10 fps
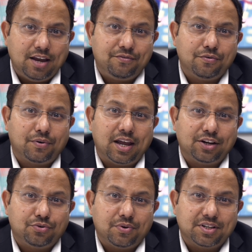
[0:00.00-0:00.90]
If you would
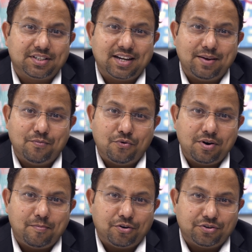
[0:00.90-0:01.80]
like to understand more
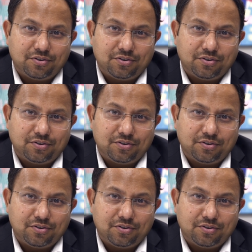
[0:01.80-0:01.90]
about your